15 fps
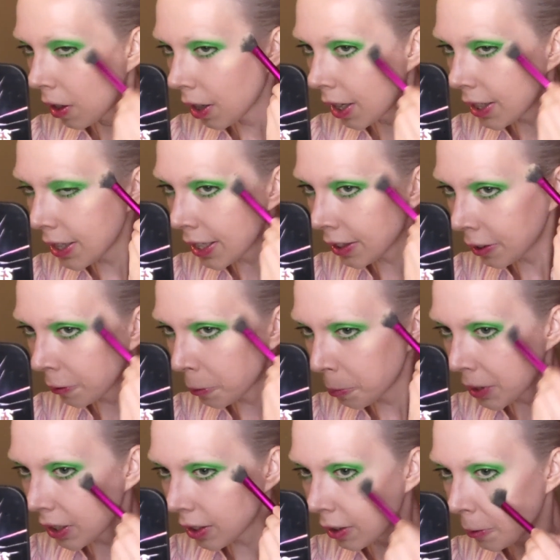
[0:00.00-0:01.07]
I think there will be
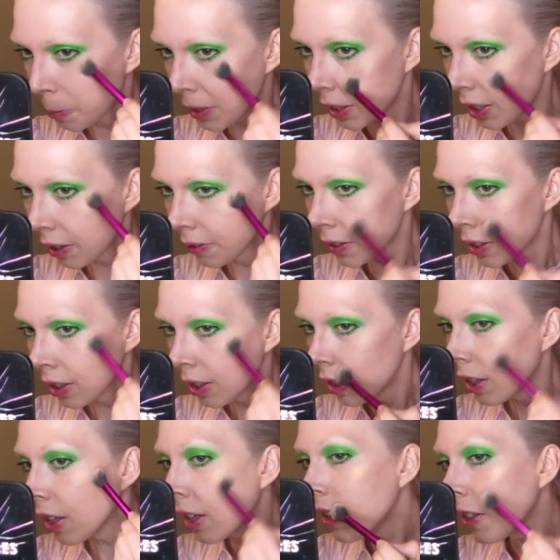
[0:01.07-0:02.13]
a little bit left.
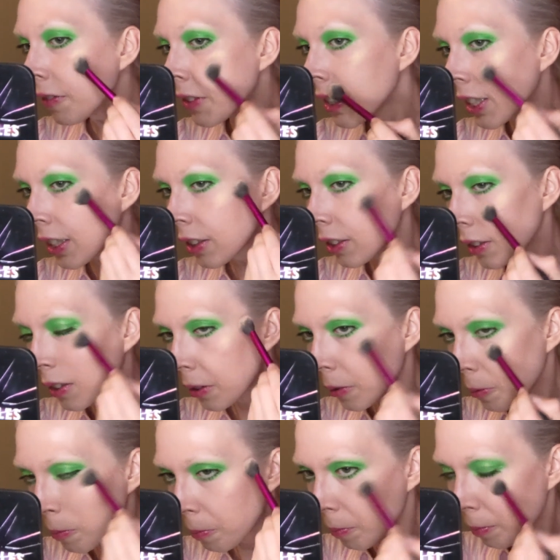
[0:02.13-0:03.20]
Enough to get
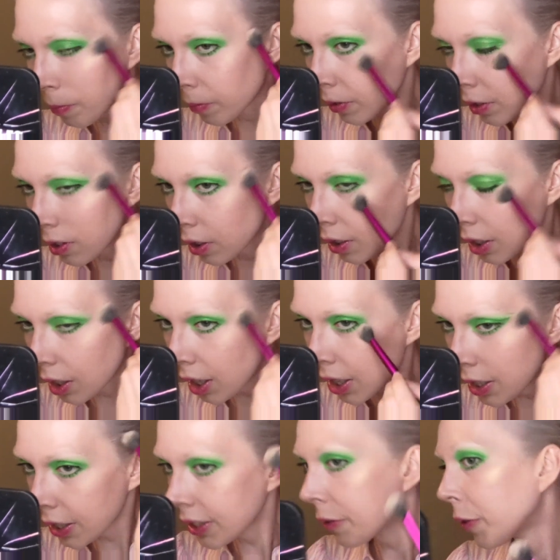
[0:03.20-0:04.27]
a
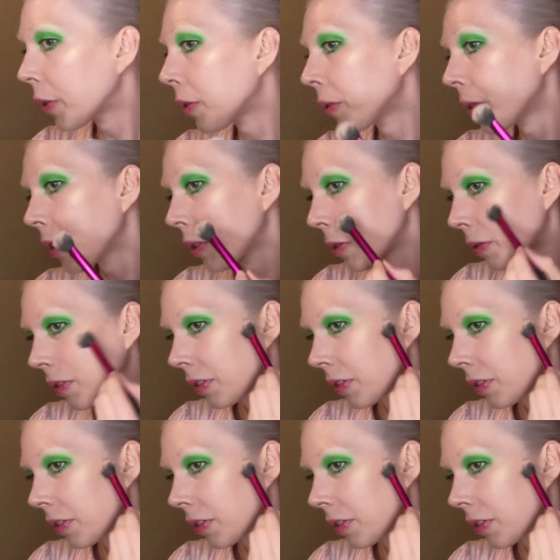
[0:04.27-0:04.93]
nice photo or two.